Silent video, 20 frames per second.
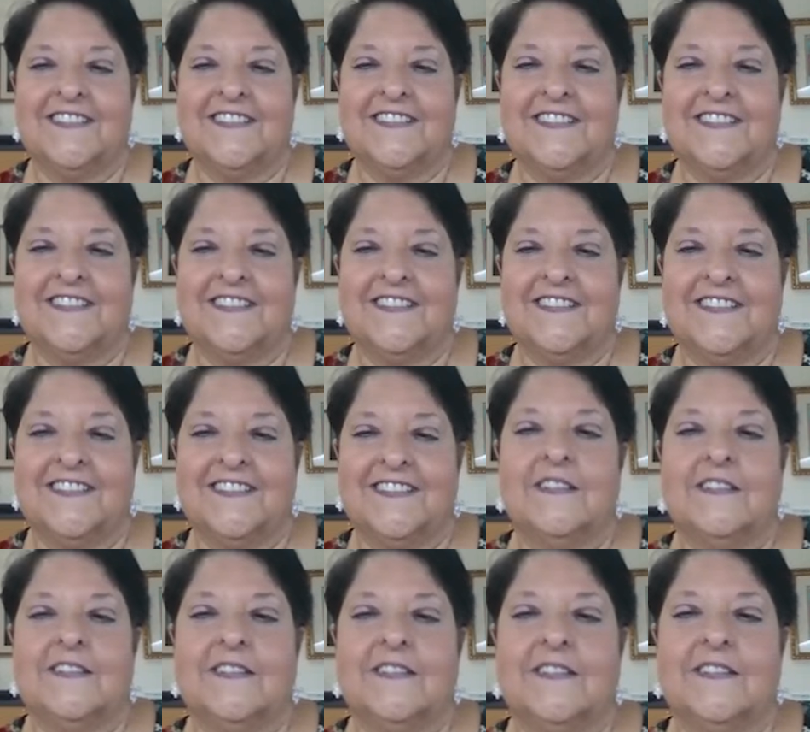
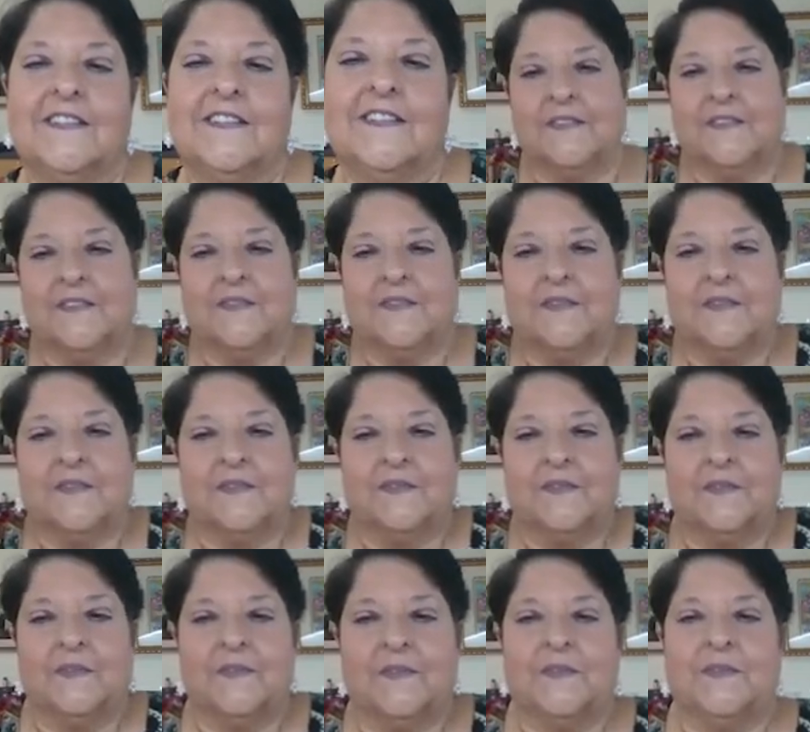
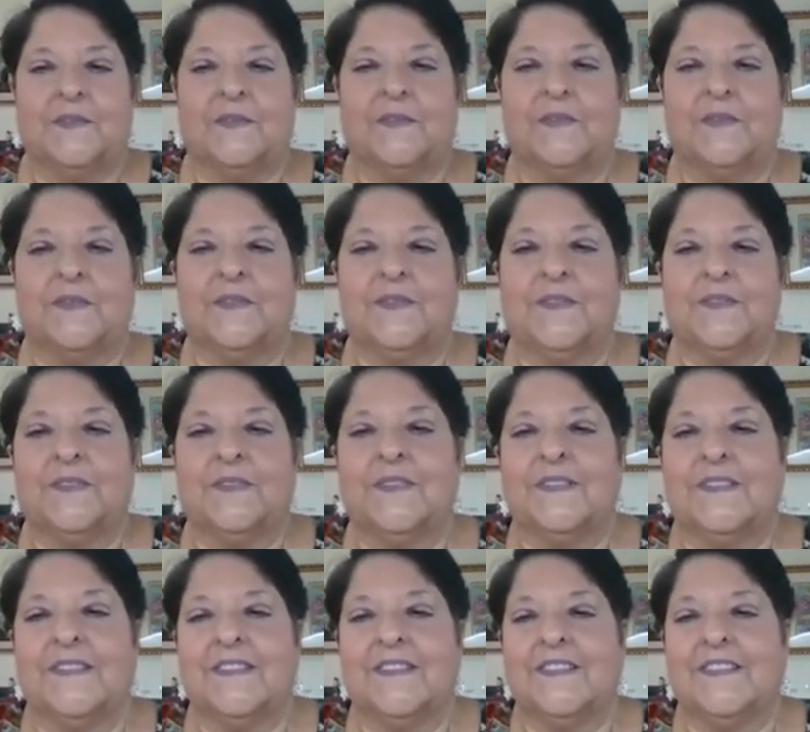
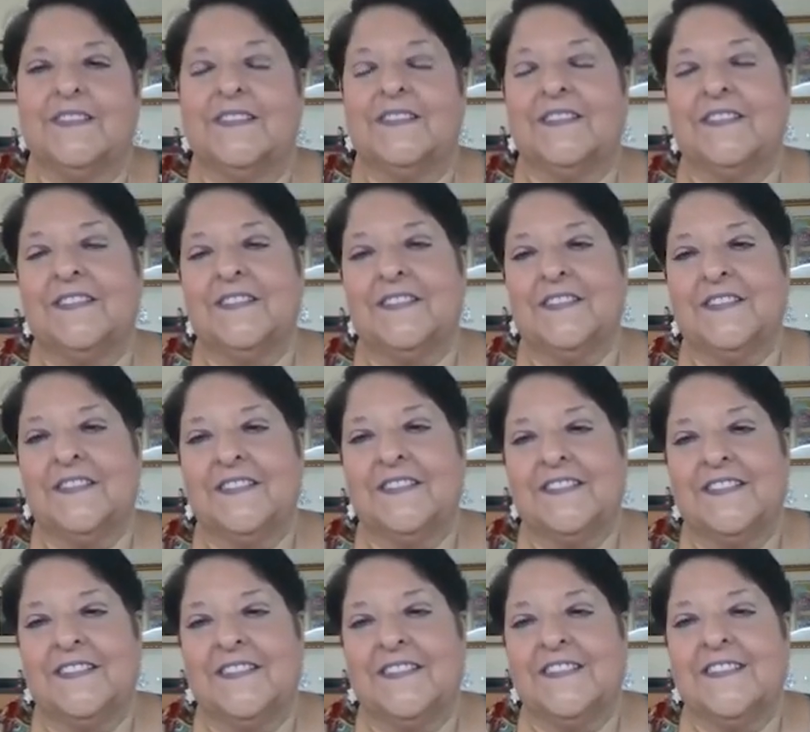
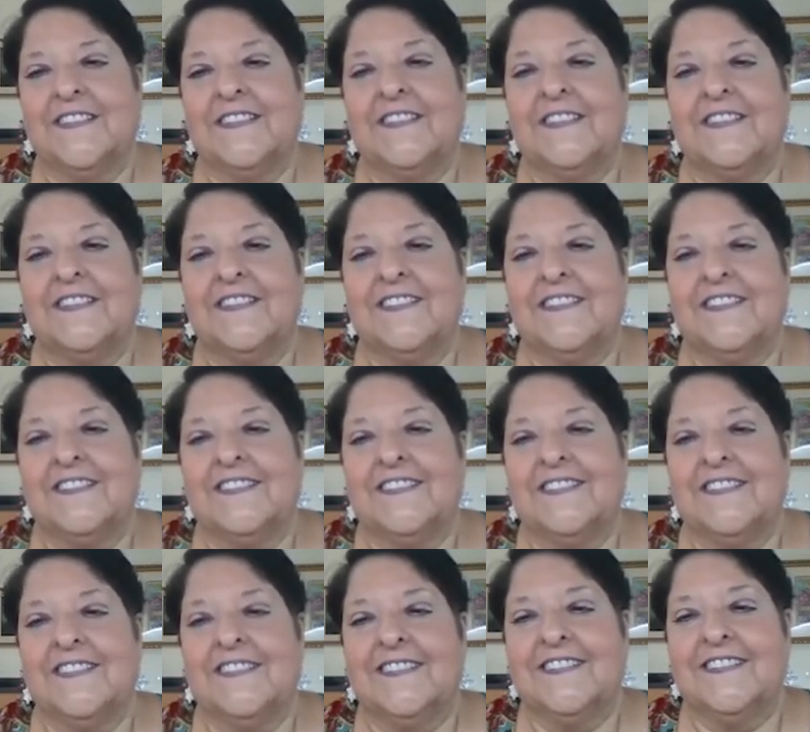
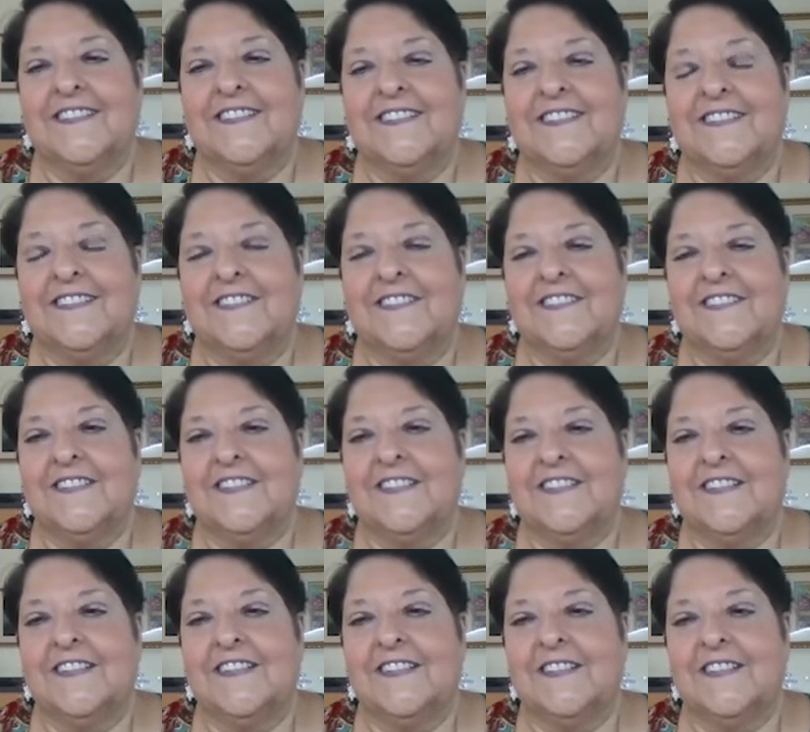
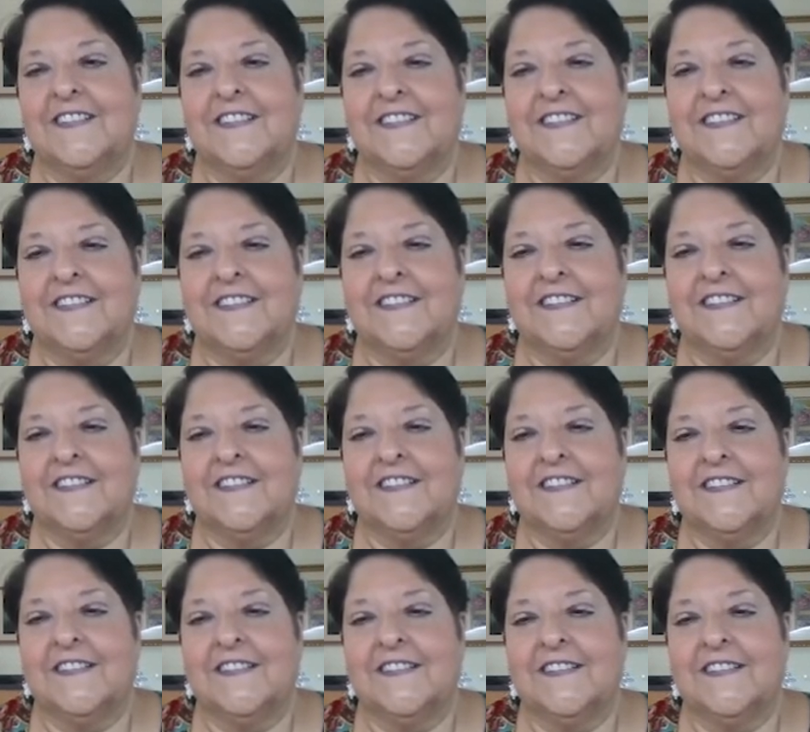
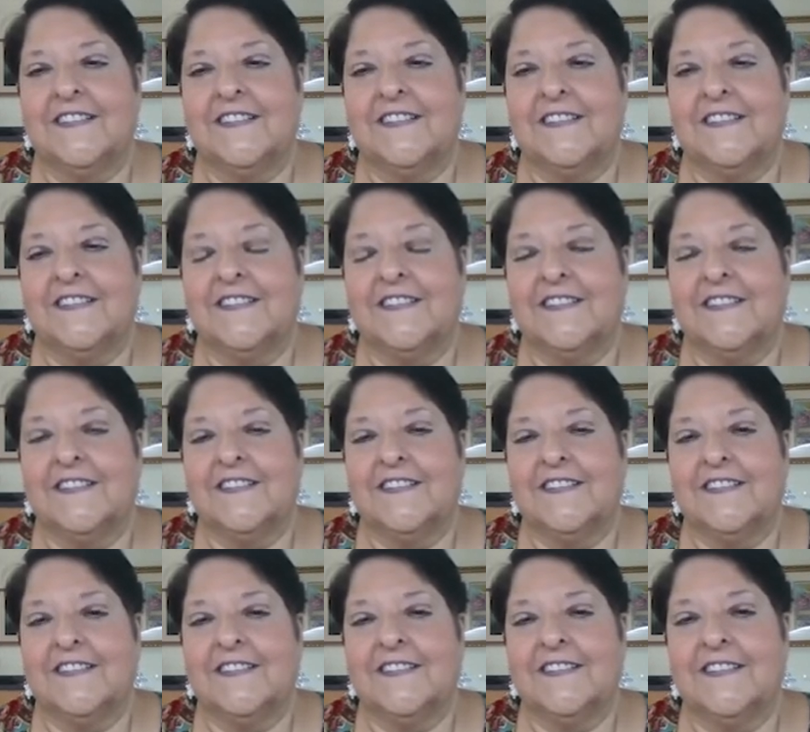[no speech]